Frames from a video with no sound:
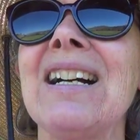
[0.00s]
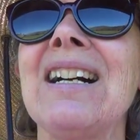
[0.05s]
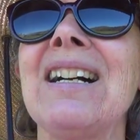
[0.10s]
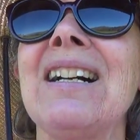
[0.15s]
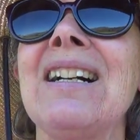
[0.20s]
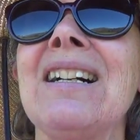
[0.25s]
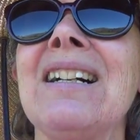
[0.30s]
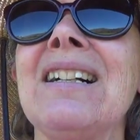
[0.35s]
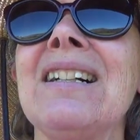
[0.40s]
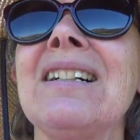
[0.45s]

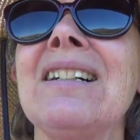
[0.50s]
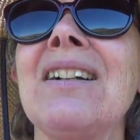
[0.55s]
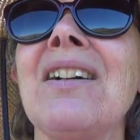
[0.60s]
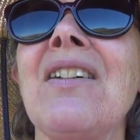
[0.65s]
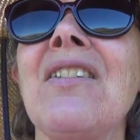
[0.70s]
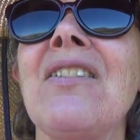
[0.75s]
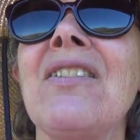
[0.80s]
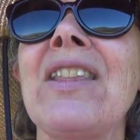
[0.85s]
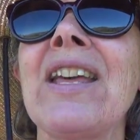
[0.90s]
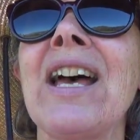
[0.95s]

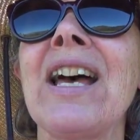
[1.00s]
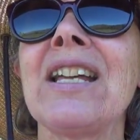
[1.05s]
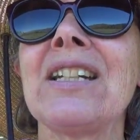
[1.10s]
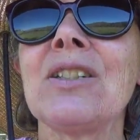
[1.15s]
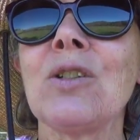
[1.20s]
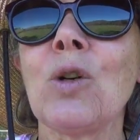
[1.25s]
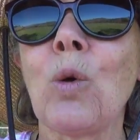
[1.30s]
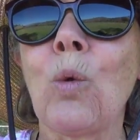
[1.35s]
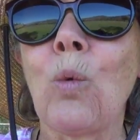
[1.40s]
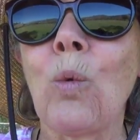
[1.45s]
that
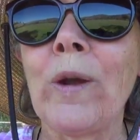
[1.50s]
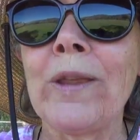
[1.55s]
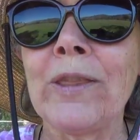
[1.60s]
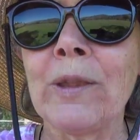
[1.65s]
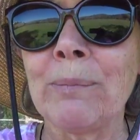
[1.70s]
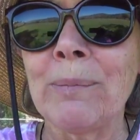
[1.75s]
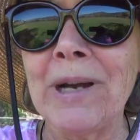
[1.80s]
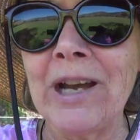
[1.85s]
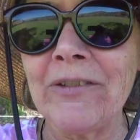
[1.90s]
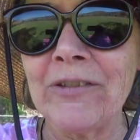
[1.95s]
when
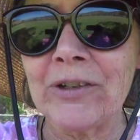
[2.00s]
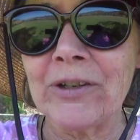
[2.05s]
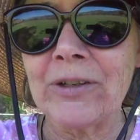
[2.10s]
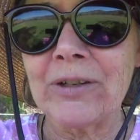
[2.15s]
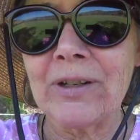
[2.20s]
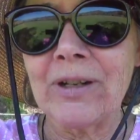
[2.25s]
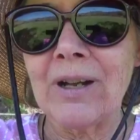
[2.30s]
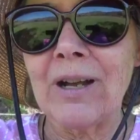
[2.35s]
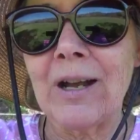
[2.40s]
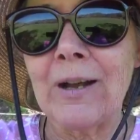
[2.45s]
the mother